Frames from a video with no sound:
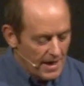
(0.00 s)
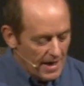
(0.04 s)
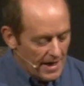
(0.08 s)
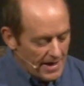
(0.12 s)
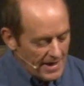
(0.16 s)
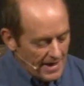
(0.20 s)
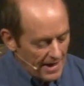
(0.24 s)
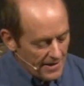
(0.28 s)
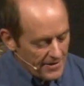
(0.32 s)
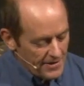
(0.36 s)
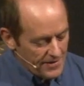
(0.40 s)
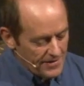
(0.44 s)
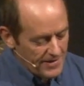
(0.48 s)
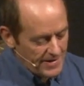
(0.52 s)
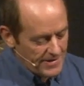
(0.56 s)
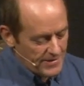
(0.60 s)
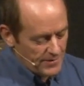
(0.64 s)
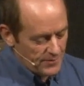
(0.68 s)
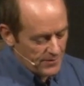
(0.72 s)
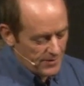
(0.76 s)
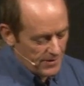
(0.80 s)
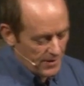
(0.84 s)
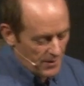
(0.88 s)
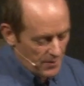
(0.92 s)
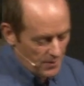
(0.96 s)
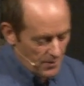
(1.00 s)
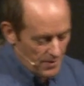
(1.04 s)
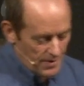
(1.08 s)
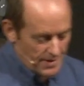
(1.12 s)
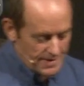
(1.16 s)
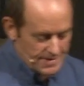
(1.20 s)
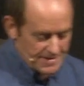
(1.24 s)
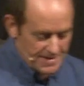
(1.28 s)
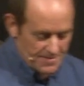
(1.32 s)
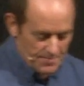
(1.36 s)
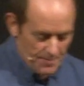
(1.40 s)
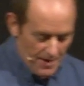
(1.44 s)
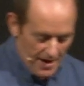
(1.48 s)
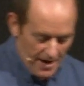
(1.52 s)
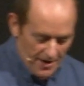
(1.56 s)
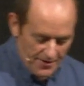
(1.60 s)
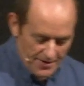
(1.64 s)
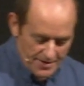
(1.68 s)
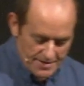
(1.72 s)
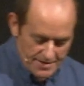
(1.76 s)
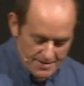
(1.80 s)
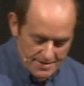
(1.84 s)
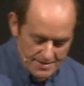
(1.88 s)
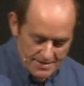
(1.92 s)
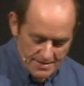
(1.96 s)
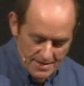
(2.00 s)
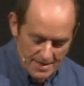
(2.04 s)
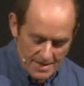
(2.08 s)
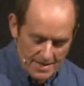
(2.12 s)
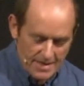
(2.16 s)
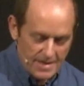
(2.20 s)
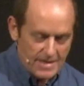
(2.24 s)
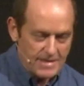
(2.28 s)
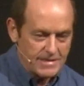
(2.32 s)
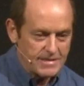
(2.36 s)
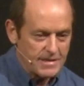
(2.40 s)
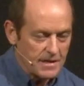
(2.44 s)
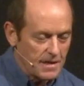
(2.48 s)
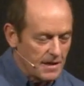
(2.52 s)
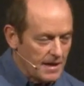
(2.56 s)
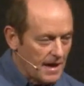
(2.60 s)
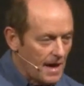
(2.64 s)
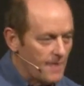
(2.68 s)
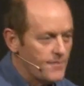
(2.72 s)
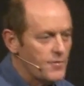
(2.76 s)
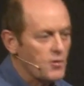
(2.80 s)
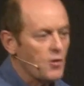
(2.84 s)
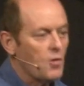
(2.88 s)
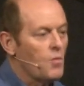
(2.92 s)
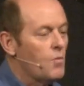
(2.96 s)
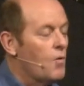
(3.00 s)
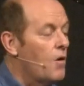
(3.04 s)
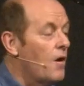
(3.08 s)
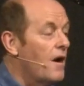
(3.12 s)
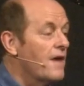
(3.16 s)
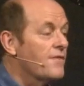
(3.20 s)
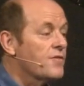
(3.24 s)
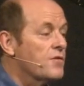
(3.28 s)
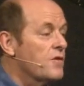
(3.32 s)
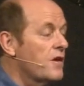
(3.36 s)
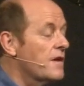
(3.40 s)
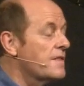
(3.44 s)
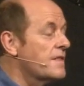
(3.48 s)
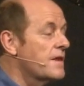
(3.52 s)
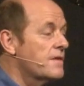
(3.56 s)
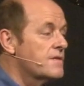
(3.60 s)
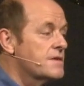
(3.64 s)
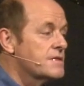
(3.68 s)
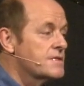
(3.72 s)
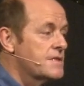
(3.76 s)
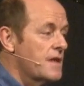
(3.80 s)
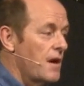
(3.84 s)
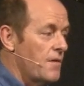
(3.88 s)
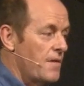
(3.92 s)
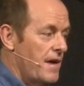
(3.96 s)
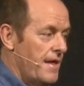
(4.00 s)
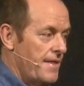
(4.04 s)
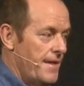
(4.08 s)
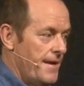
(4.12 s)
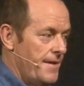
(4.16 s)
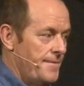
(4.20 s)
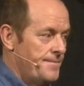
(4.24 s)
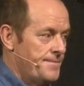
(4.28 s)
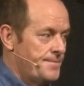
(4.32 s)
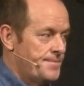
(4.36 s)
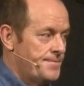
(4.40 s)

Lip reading: Another thing that really works in marriage is to love your wife like there is no other.